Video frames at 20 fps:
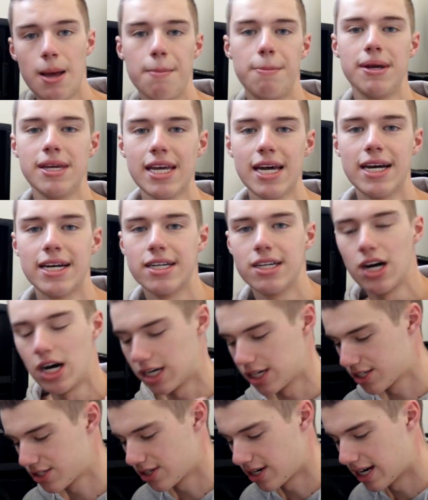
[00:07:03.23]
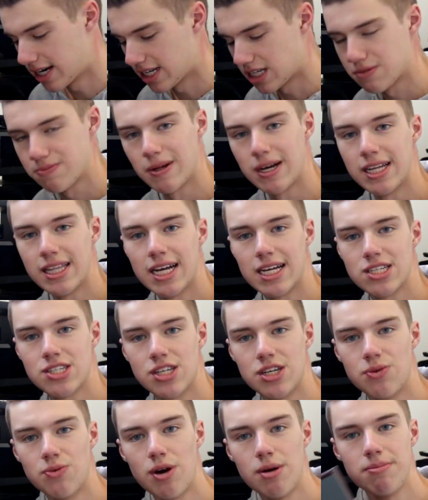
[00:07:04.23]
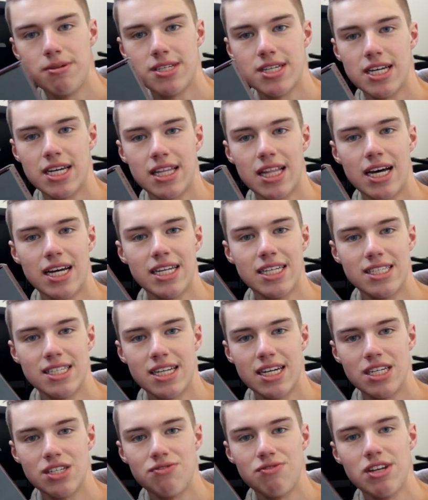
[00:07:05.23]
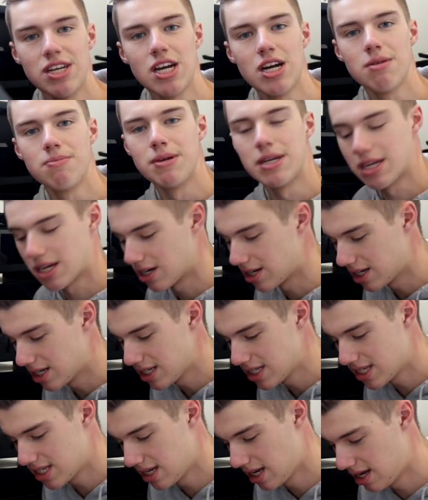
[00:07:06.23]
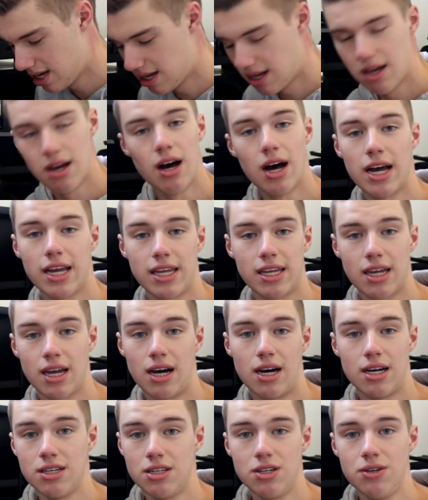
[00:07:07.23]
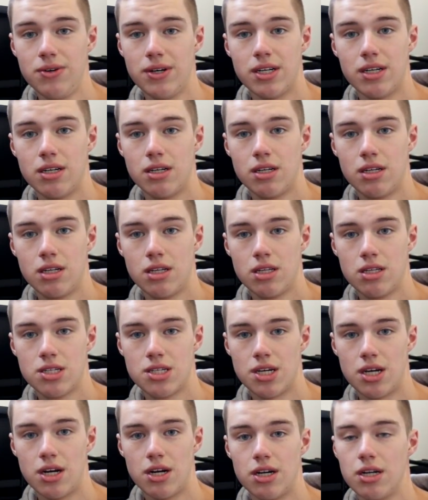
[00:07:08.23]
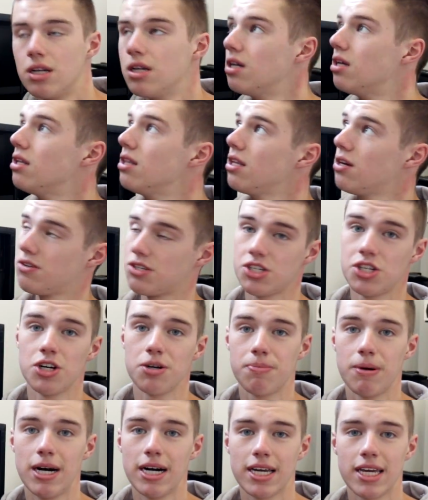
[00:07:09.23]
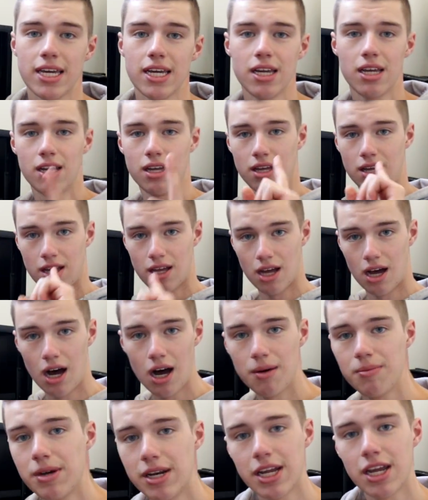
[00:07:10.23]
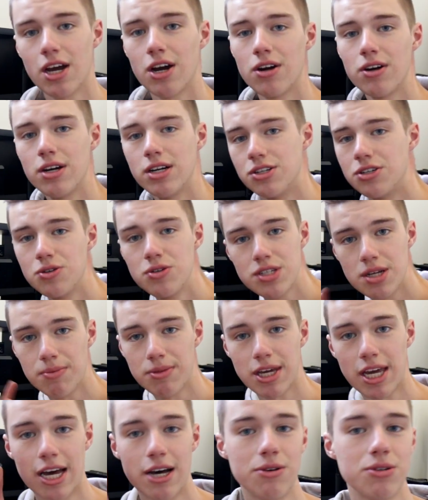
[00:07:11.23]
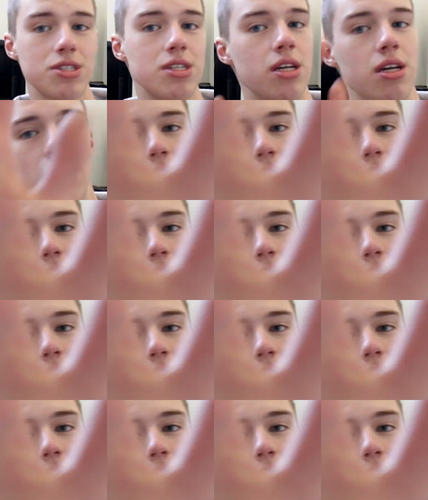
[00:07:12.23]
But yeah, I just thought I'd explain that, so you won't be seeing that in today's video because I can't do it. So there's a dog barking. I'm going to go and do something else.